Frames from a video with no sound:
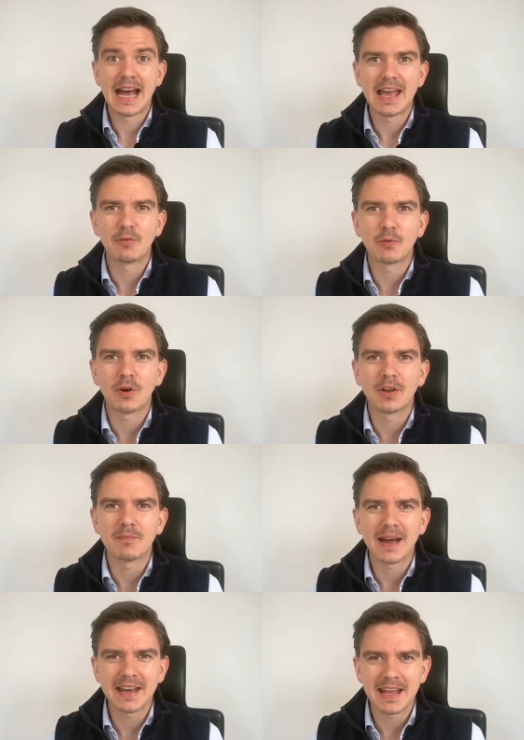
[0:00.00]
everyone,
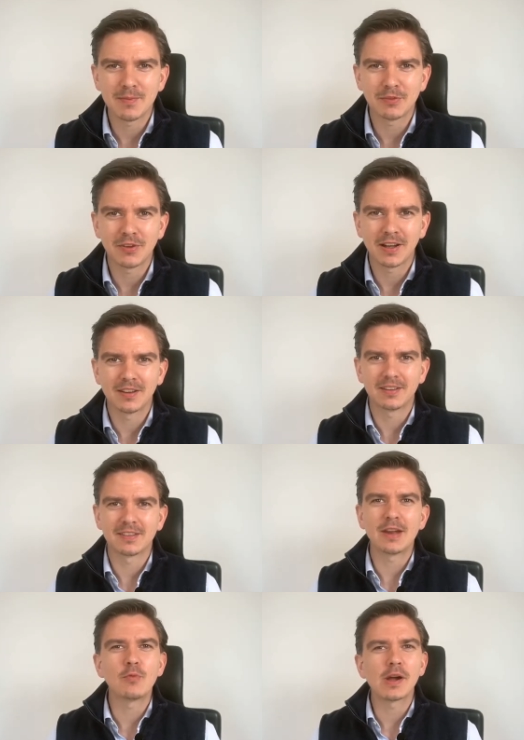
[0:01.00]
my name is Johannes
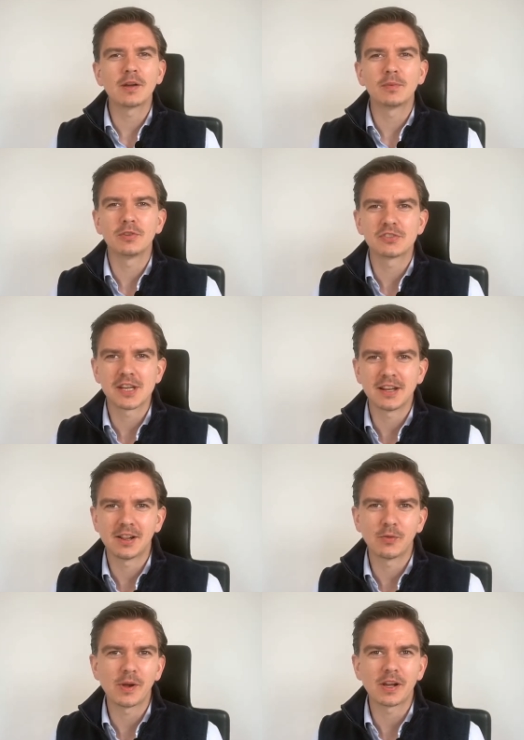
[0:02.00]
and welcome to this
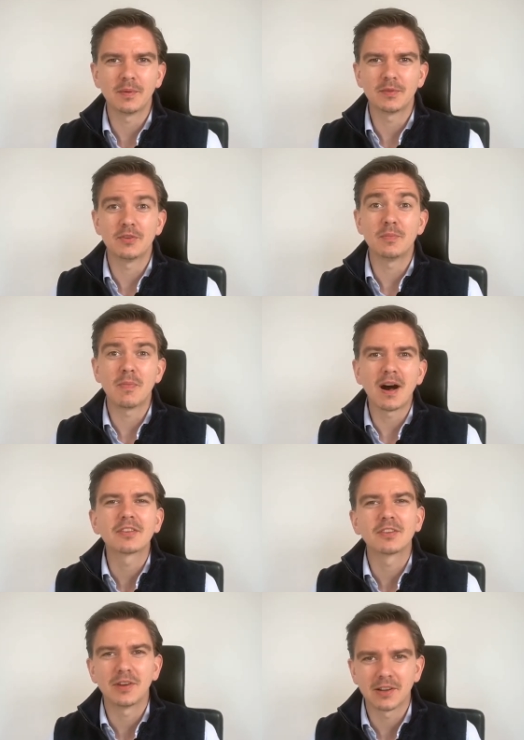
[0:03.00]
channel, welcome to
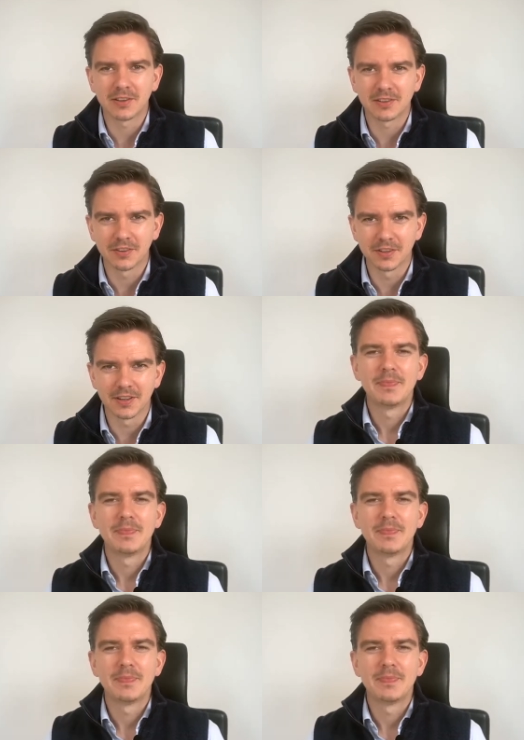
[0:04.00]
Mastering Consulting.